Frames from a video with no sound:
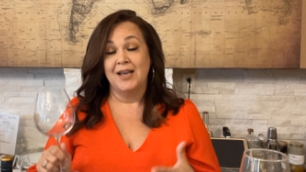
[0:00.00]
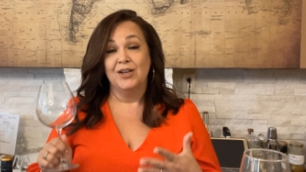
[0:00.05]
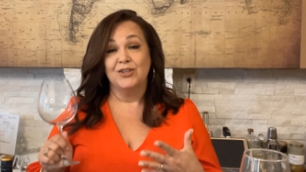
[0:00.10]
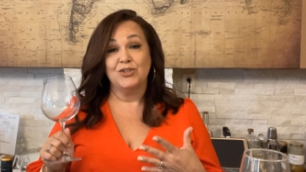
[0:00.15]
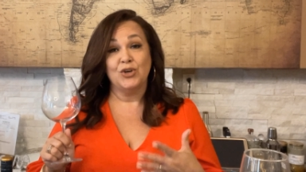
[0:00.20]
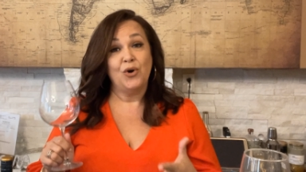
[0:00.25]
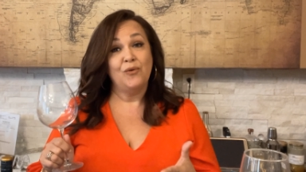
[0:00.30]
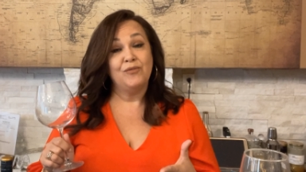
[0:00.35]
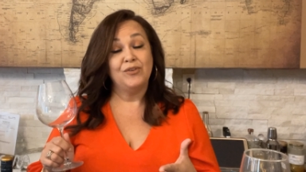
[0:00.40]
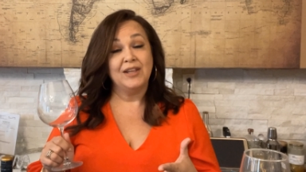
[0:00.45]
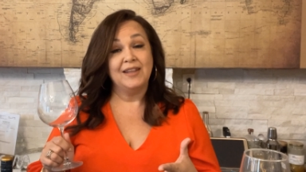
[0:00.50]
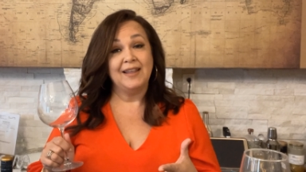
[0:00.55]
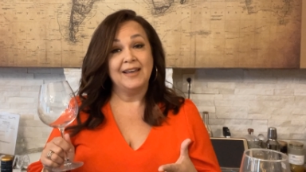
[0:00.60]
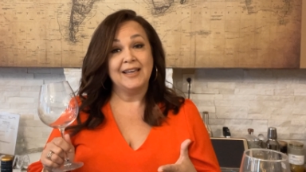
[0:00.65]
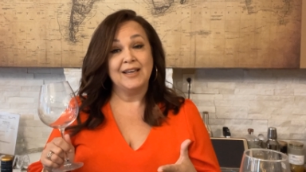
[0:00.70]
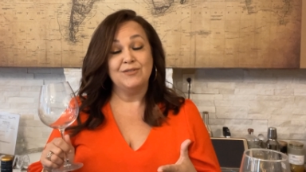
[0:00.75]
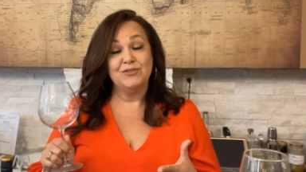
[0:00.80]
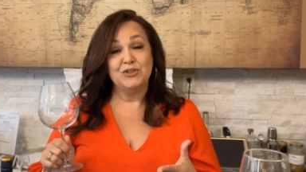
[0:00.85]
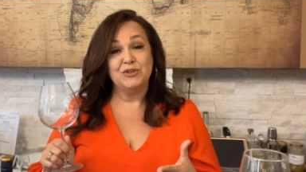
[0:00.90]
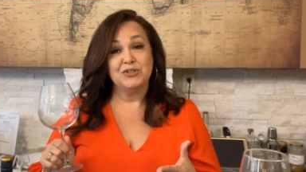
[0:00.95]
So hopefully that
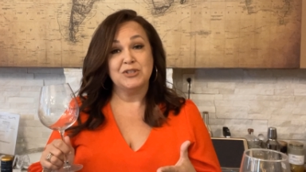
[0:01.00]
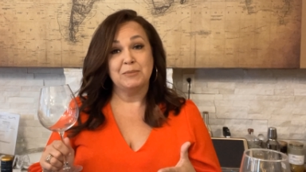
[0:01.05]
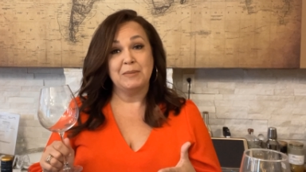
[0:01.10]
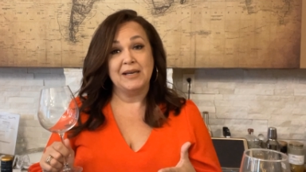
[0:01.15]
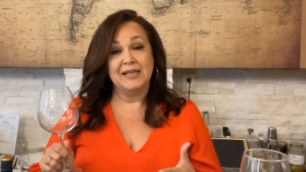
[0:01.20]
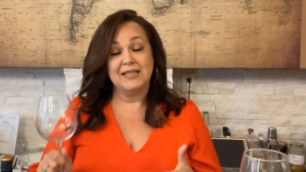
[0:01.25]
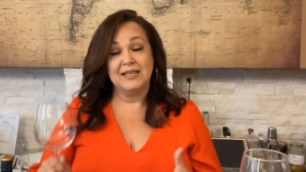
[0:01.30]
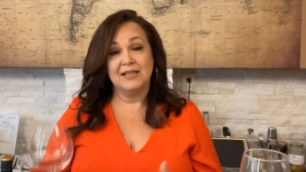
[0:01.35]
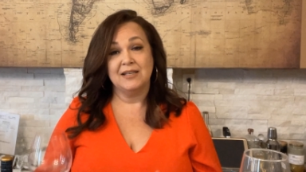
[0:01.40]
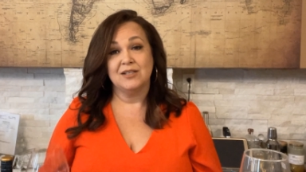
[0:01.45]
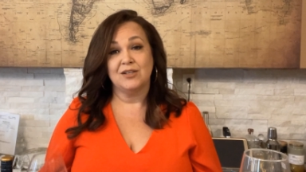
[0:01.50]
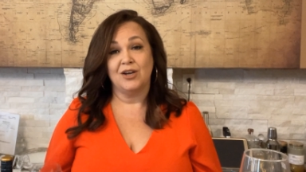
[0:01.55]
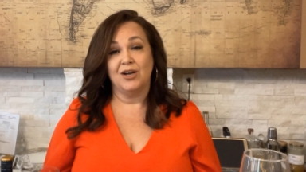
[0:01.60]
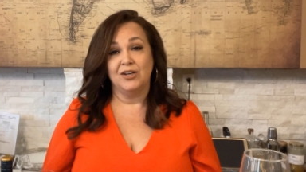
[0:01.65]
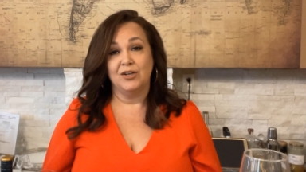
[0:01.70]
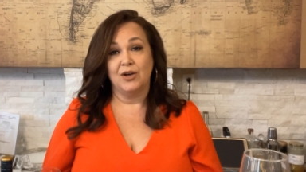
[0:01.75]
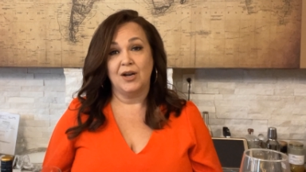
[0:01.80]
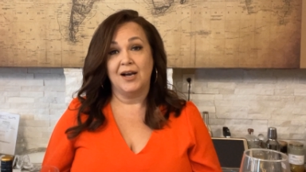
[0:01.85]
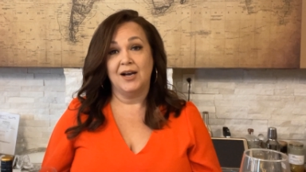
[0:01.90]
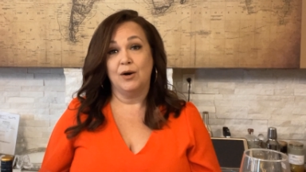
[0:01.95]
gives you some ideas
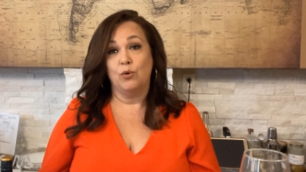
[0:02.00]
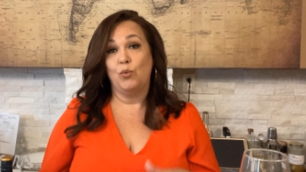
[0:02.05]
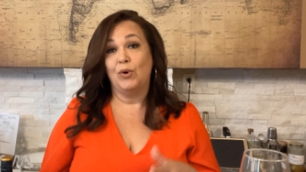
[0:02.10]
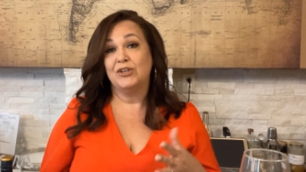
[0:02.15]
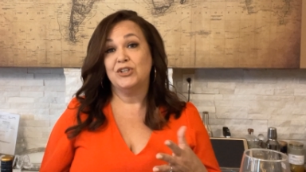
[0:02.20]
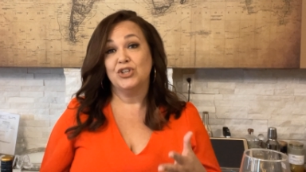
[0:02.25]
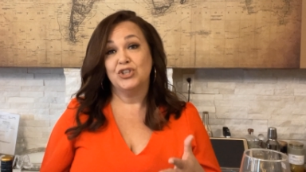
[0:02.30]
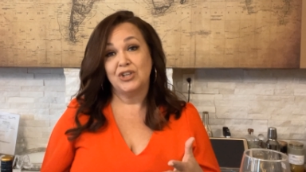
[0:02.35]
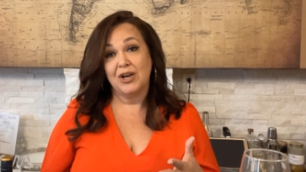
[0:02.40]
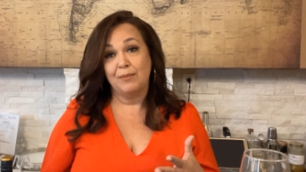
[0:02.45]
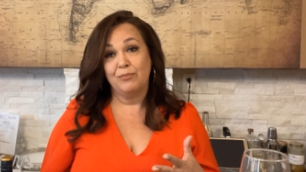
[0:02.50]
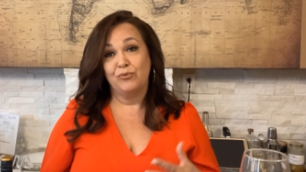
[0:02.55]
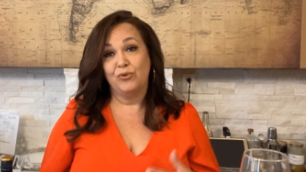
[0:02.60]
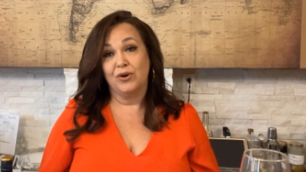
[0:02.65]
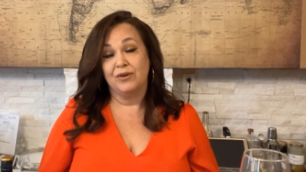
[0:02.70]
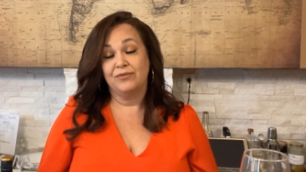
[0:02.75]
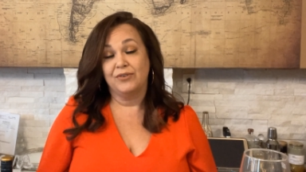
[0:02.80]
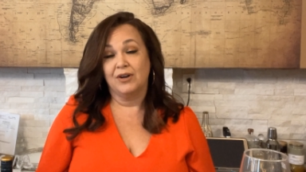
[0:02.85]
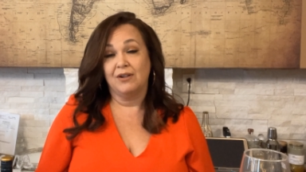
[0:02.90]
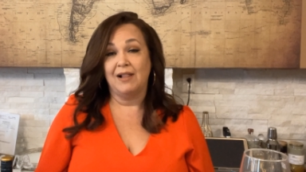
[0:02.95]
on what to shop
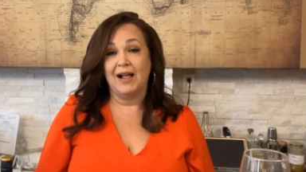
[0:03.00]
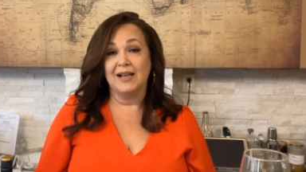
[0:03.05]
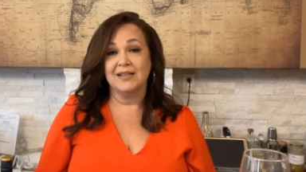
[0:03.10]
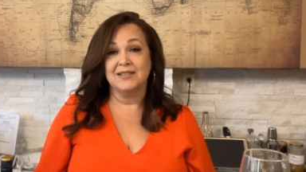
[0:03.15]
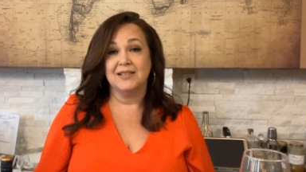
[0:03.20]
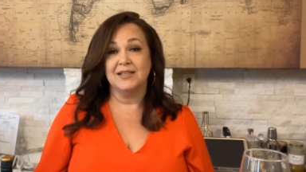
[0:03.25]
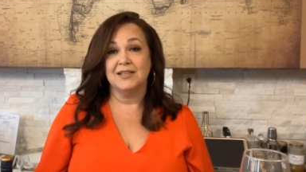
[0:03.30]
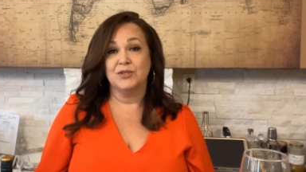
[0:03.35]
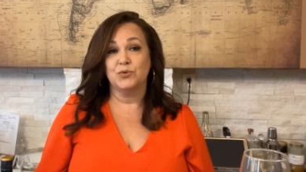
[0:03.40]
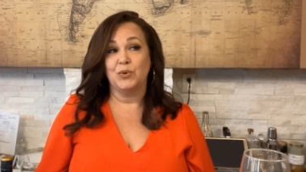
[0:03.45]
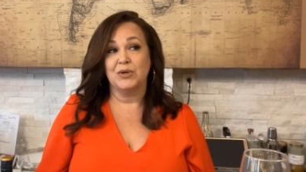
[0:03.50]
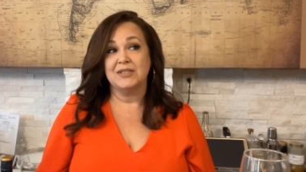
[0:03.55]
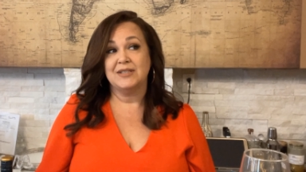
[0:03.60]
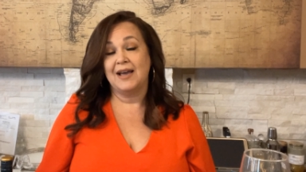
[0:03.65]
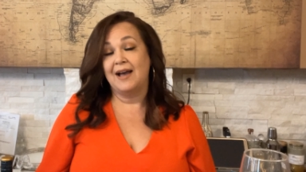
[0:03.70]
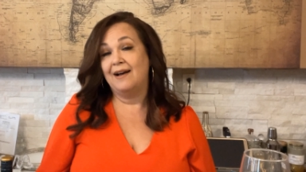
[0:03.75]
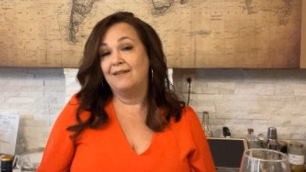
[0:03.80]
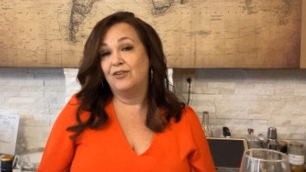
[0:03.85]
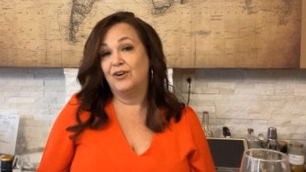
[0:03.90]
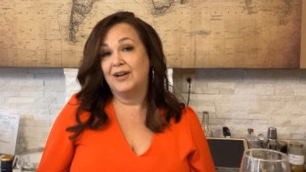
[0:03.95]
for glasses, what to
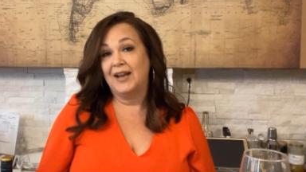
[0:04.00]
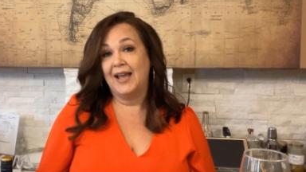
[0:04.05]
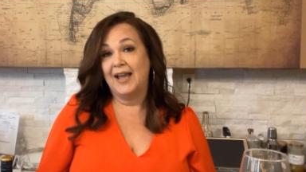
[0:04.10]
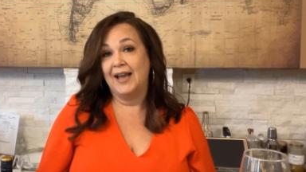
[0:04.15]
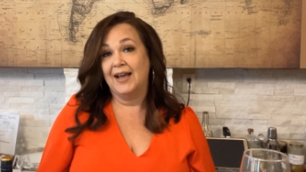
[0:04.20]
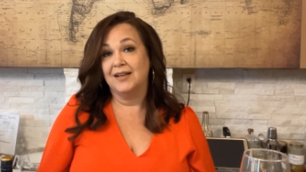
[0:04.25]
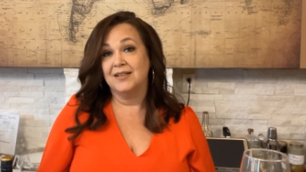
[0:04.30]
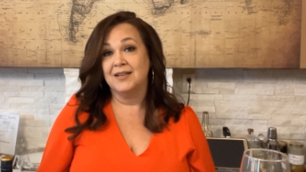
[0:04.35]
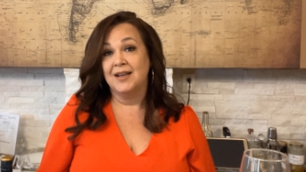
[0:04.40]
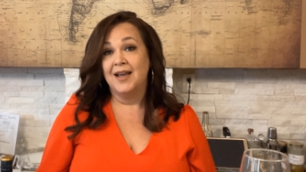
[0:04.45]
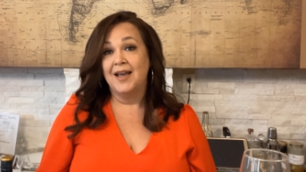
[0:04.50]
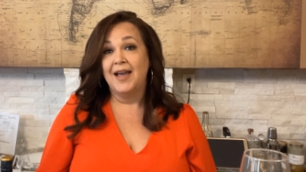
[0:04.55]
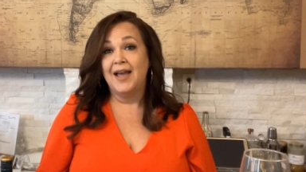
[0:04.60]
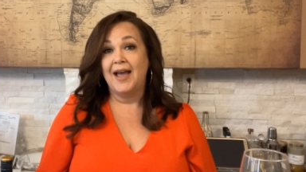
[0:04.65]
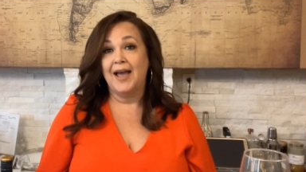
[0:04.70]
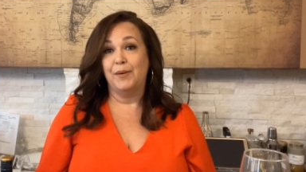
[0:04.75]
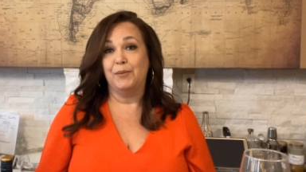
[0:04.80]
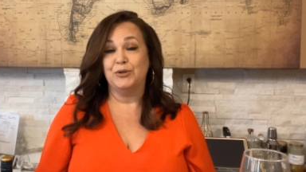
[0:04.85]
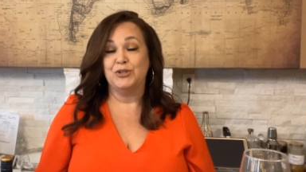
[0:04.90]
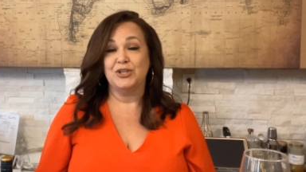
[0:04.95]
have on hand,
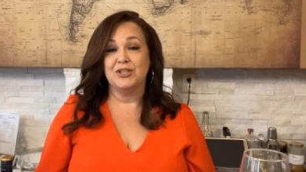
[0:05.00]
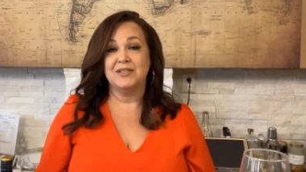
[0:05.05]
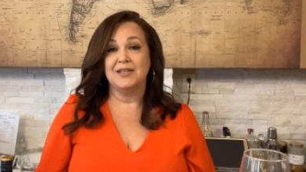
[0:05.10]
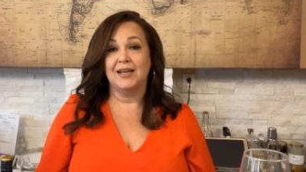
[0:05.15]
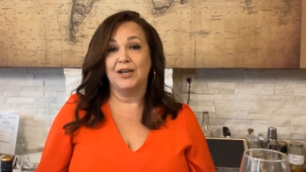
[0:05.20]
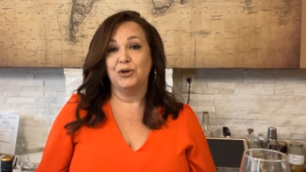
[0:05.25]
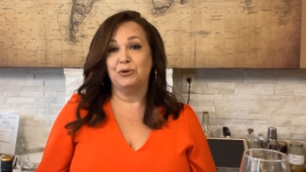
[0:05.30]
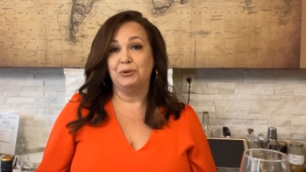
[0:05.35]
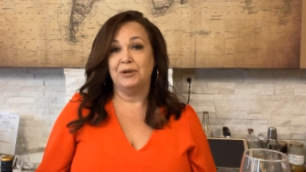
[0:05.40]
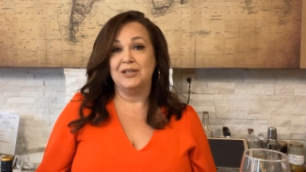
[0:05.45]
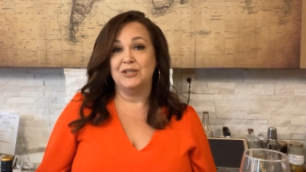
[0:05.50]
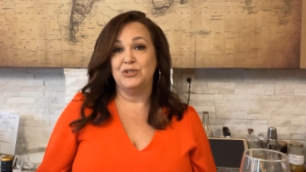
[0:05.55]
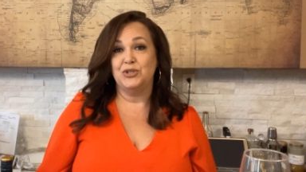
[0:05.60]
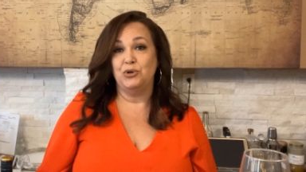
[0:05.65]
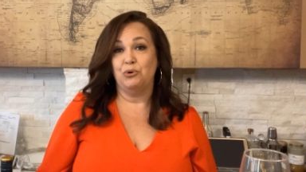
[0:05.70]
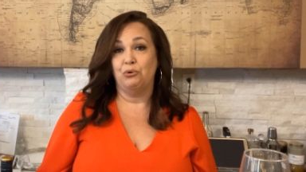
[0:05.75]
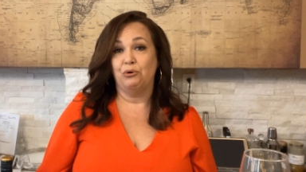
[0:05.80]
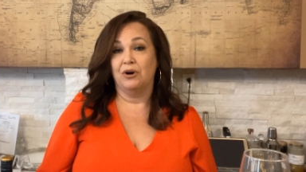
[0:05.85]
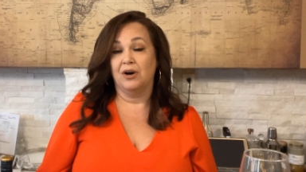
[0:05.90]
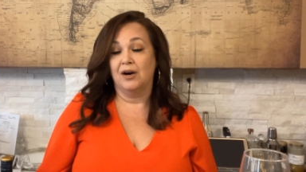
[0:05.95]
and will just increase
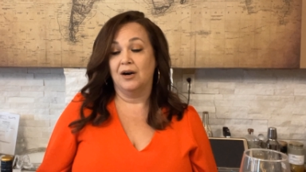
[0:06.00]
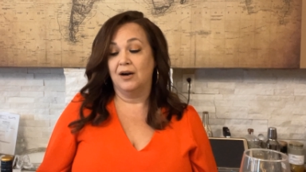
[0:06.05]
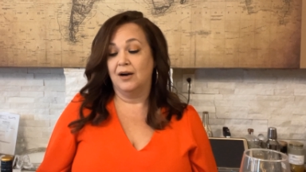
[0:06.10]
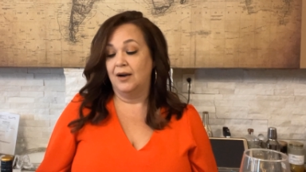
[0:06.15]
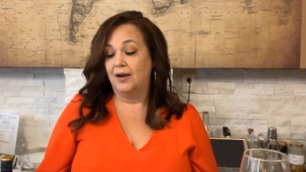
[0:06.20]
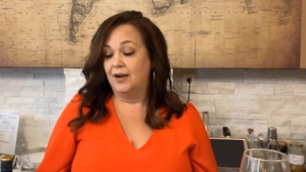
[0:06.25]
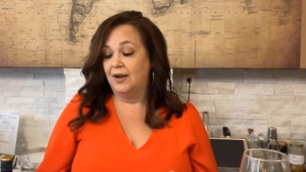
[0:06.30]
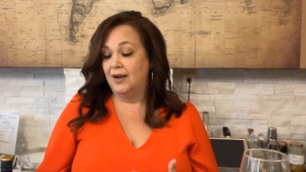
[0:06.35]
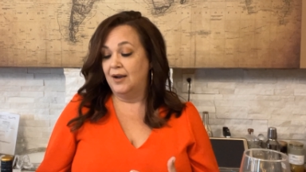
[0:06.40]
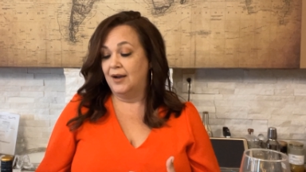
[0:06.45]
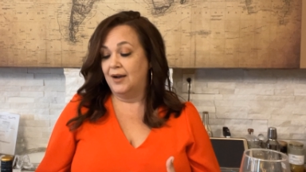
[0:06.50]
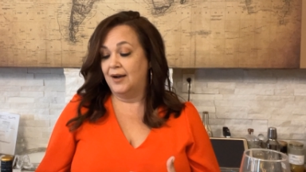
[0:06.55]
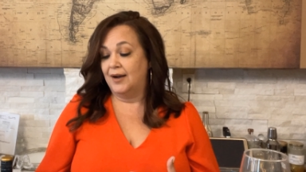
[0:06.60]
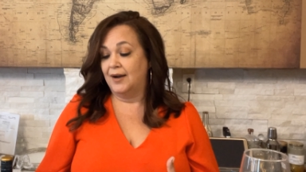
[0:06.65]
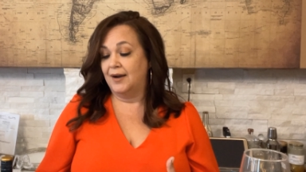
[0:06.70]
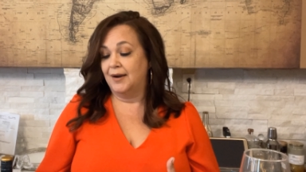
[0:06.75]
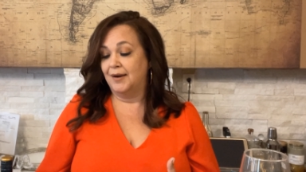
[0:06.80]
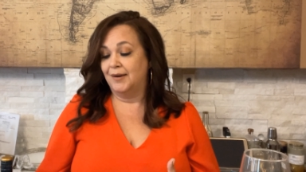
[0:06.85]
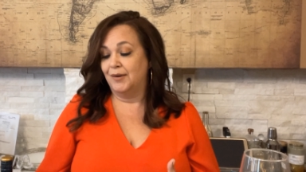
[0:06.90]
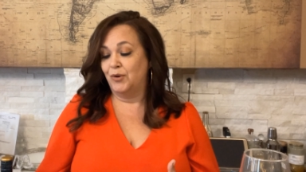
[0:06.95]
your
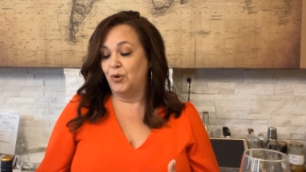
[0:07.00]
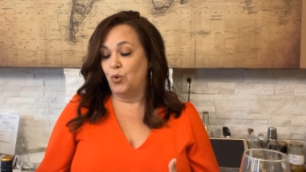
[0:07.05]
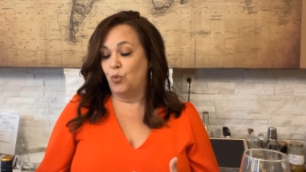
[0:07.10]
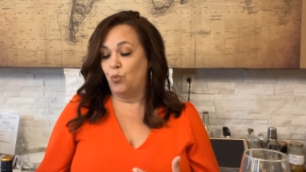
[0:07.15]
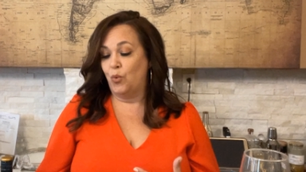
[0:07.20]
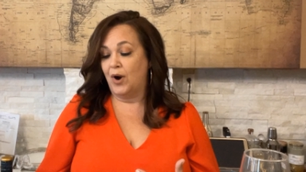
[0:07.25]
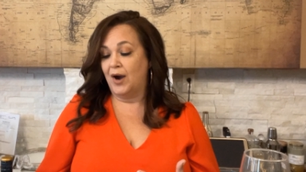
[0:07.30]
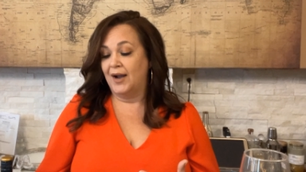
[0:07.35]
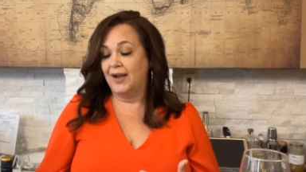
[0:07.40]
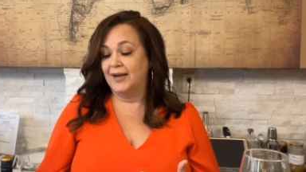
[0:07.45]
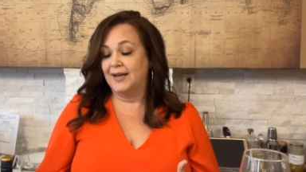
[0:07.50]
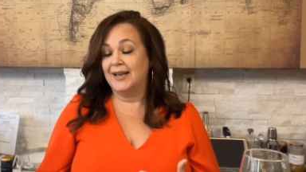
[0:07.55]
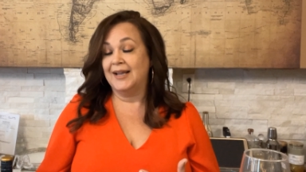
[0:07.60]
wine